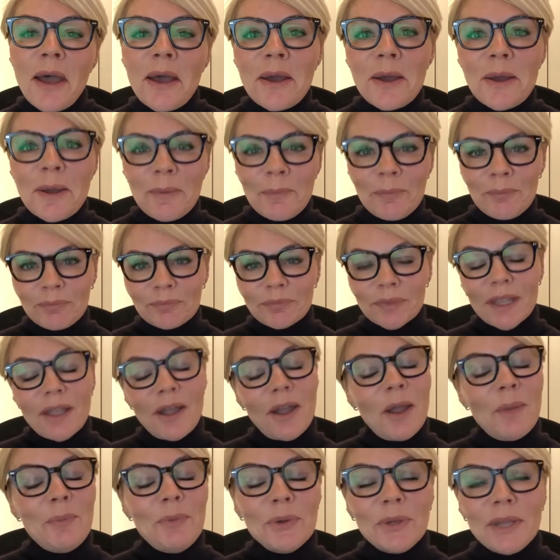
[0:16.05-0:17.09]
Um,
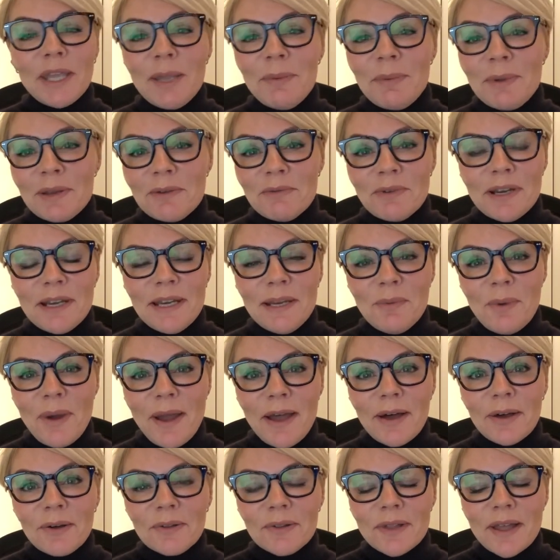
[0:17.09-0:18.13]
I hope you're keeping really
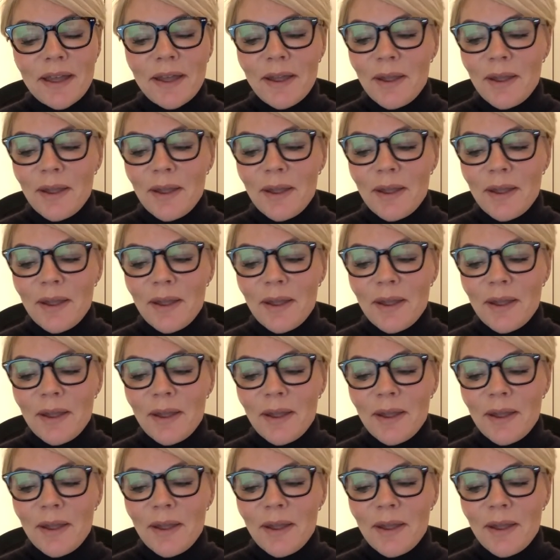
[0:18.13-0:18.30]
well.